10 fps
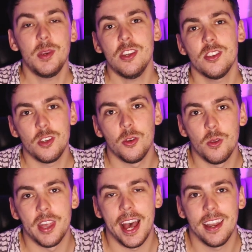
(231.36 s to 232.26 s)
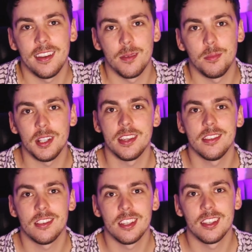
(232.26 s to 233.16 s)
can we just do that?
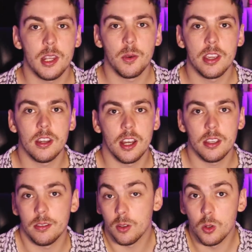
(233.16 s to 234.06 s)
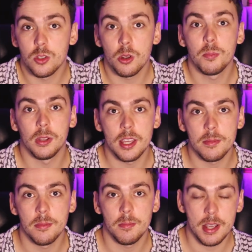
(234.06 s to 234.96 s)
please. Anyway, I also
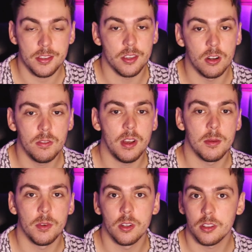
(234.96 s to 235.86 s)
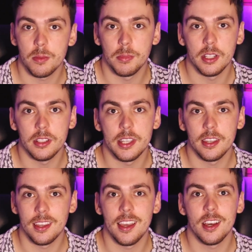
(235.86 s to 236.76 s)
blame myself, I'm not
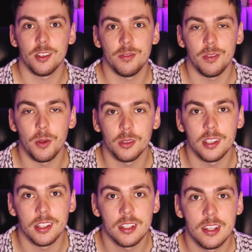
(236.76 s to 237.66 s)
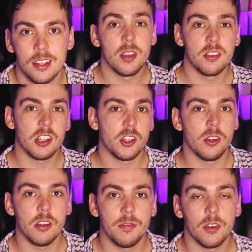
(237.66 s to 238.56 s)
completely out of fault here, because I
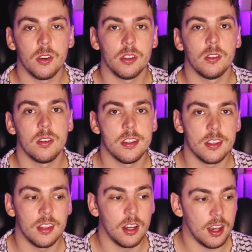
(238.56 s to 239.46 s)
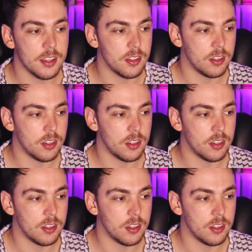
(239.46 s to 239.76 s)
shouldn't have forgotten the reason that I